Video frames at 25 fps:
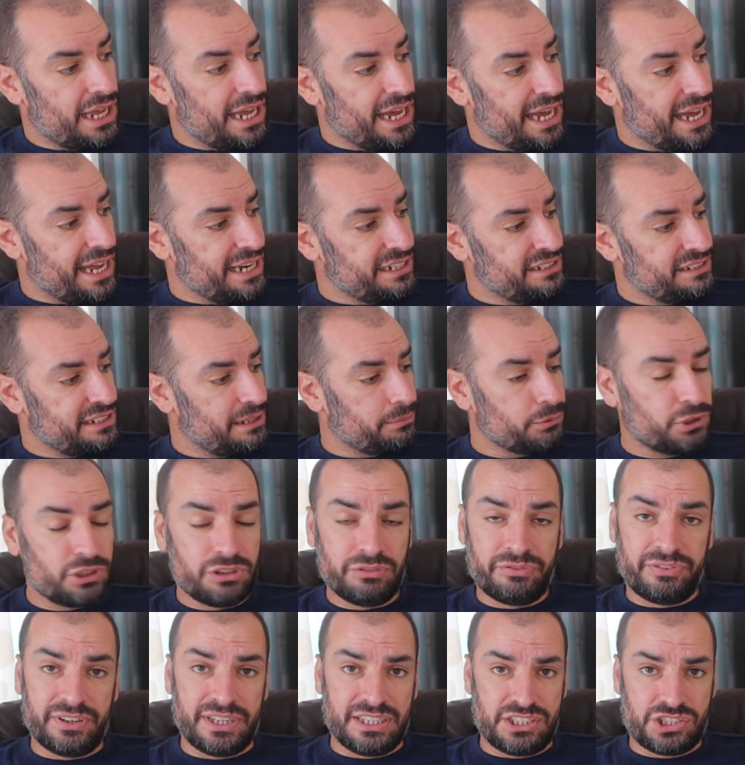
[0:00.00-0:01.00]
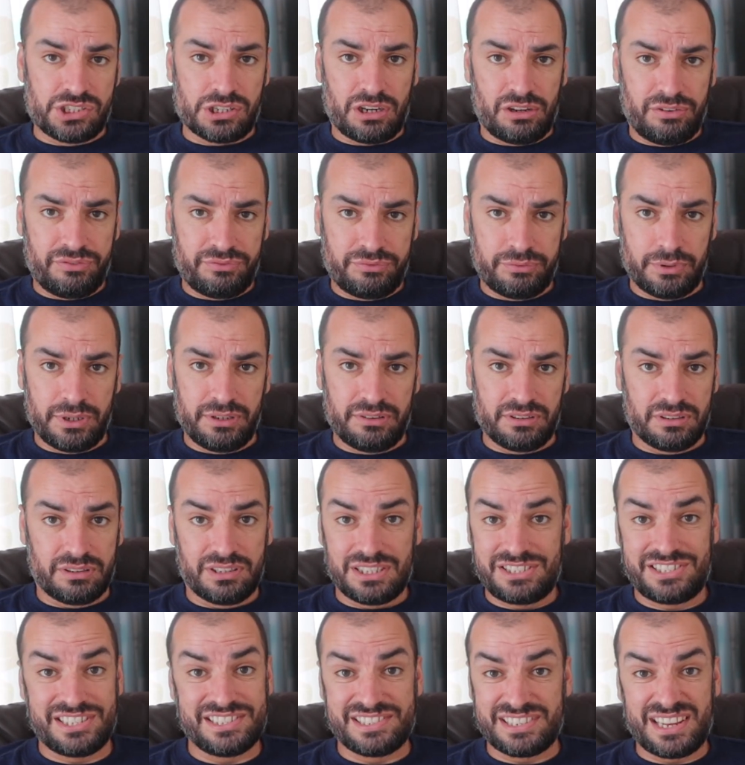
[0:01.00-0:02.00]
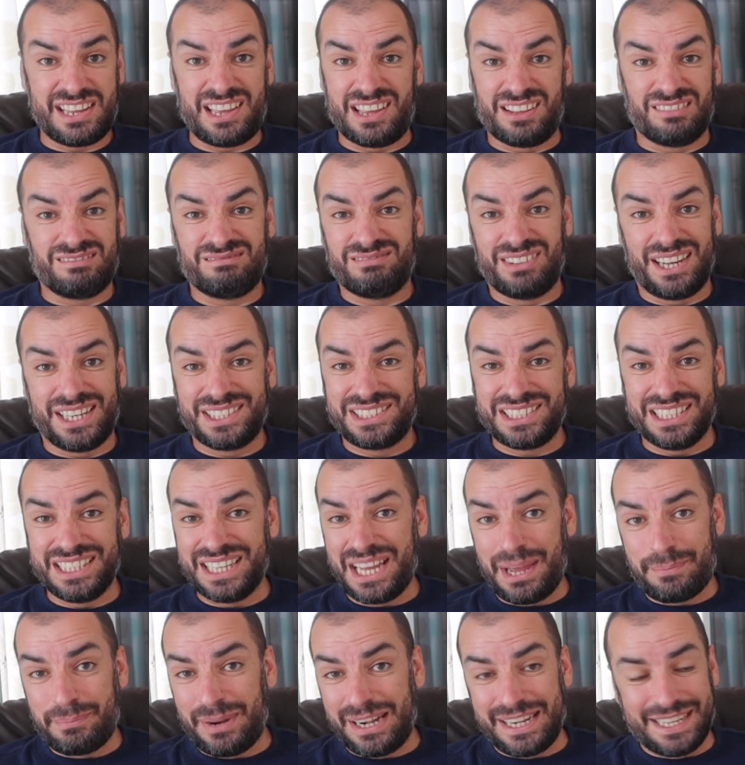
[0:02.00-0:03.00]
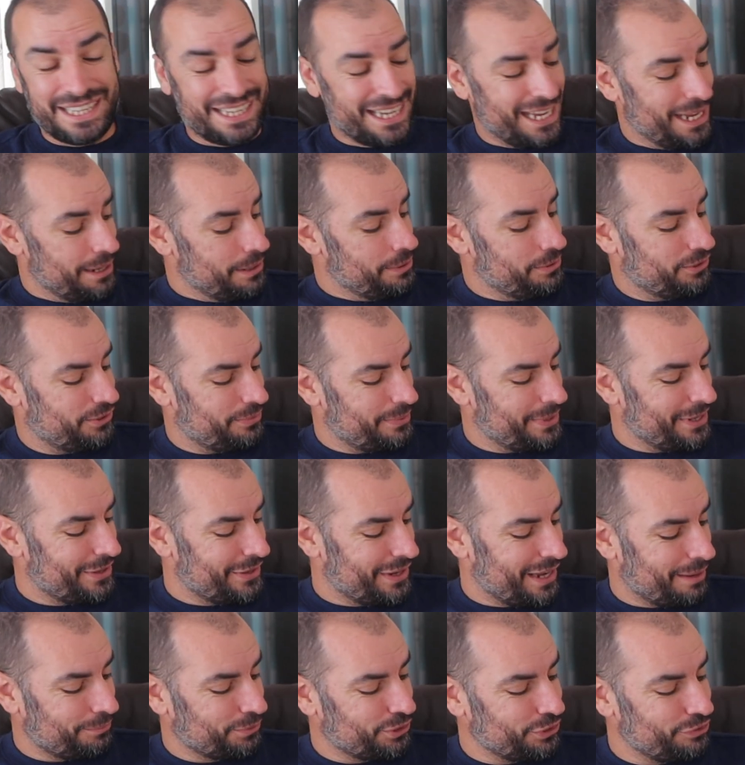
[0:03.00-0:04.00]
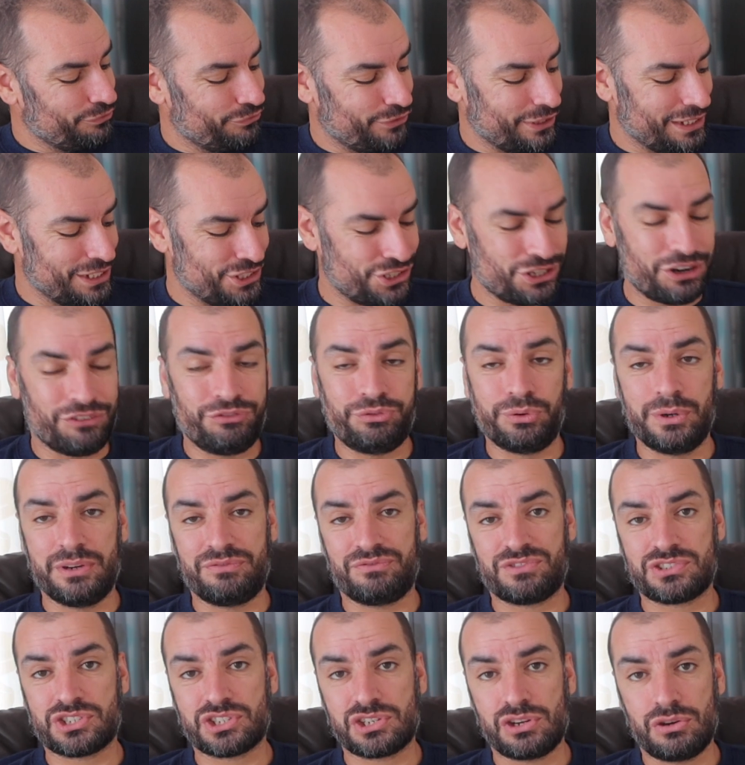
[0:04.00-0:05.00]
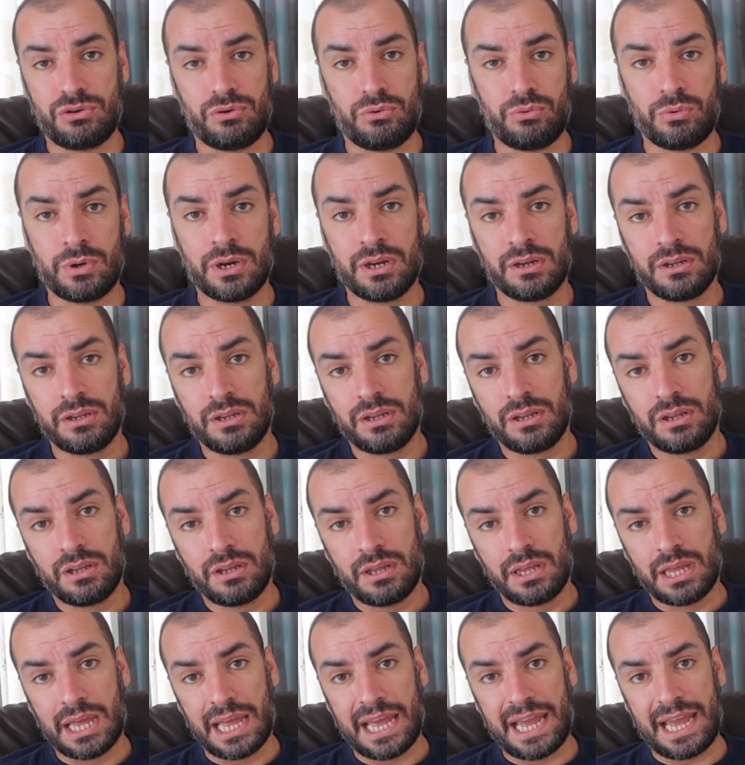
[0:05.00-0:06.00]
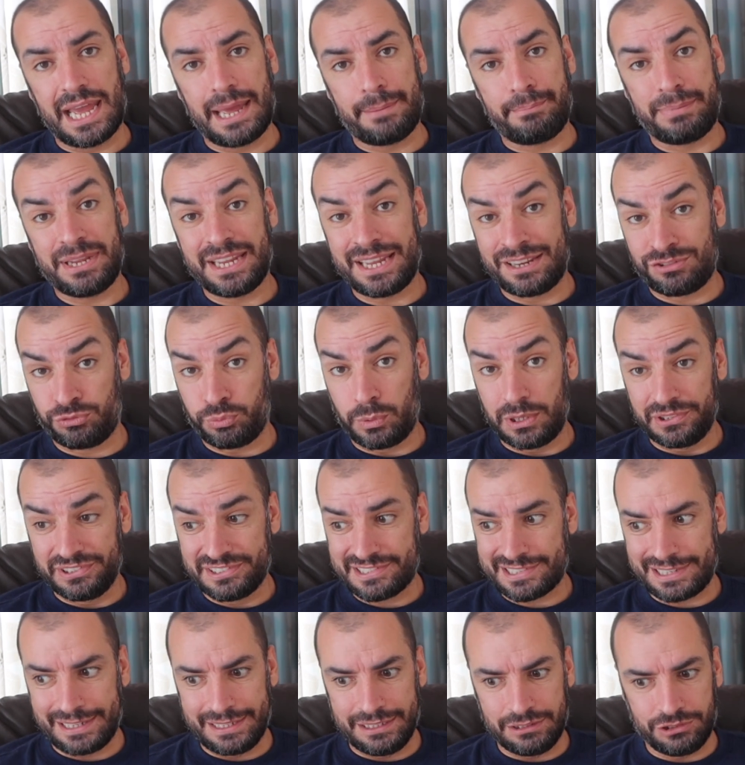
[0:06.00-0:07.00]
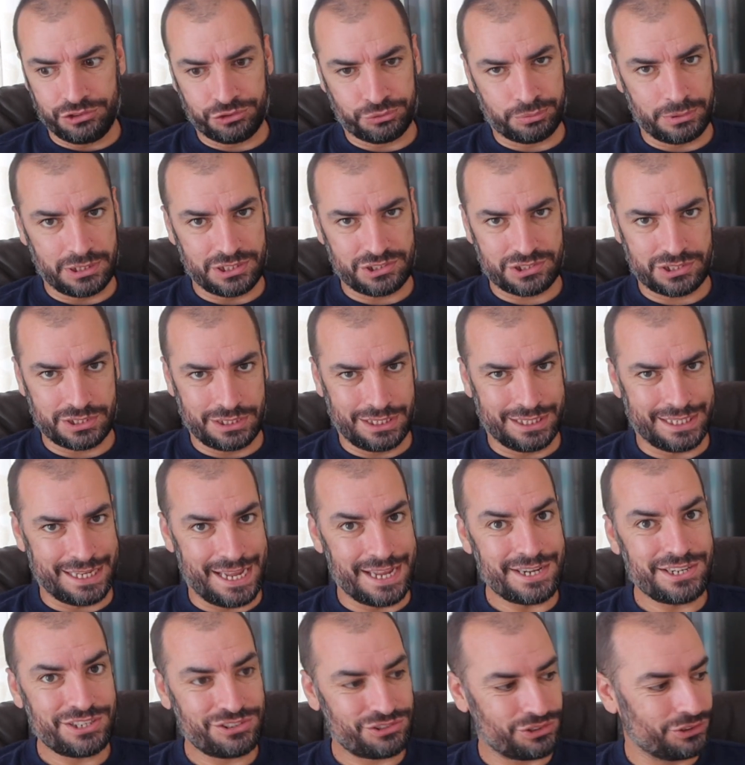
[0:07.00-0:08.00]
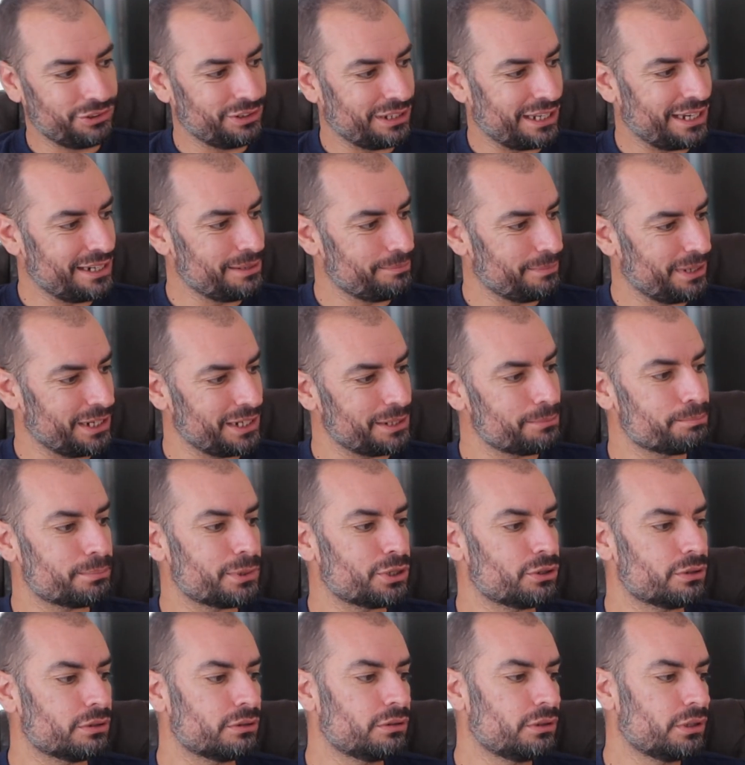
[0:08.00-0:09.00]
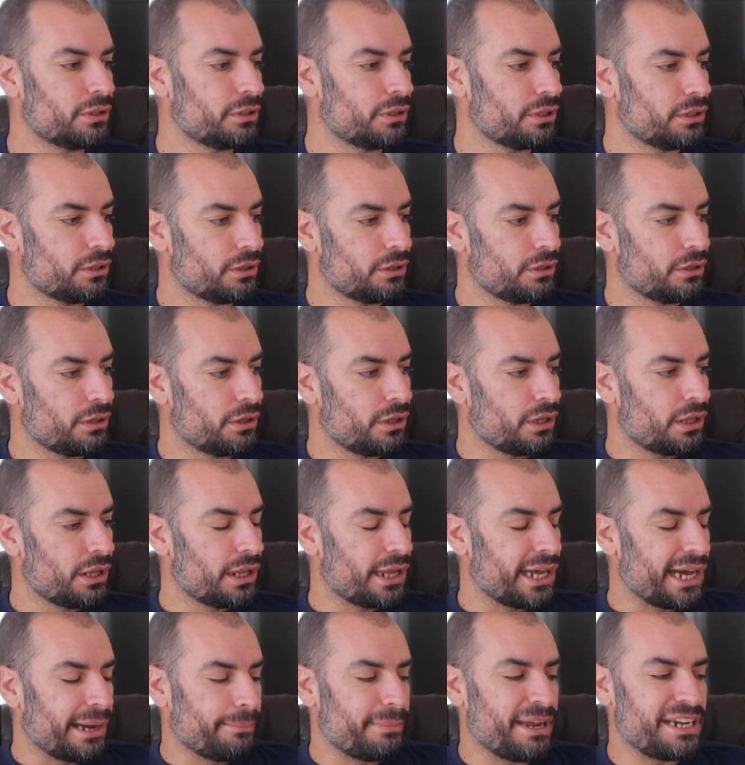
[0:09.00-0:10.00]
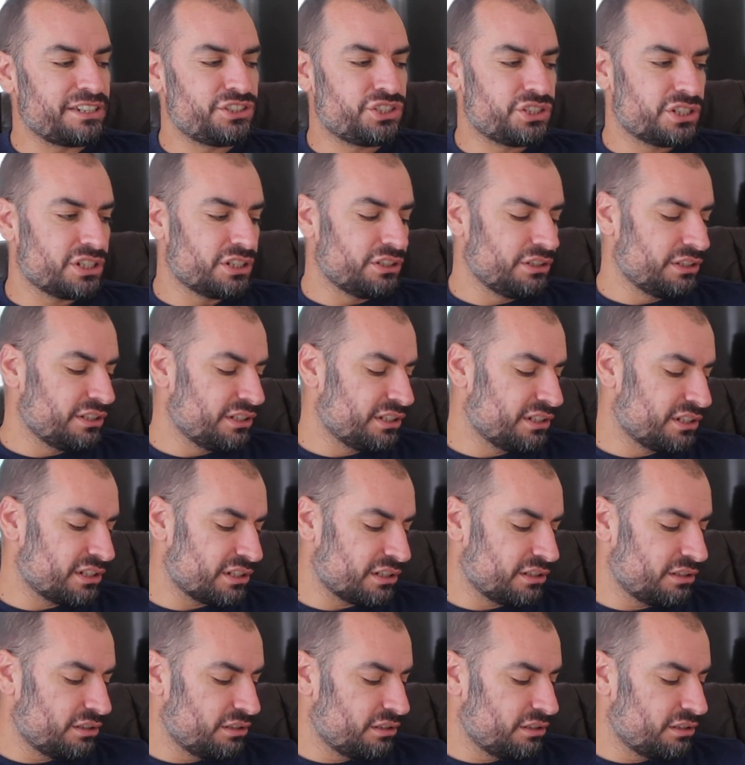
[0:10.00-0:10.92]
And I'm going to finish off with, this is it. I didn't get many games. I'm going to finish off with two PS1 titles, which again is unlike me, but I mentioned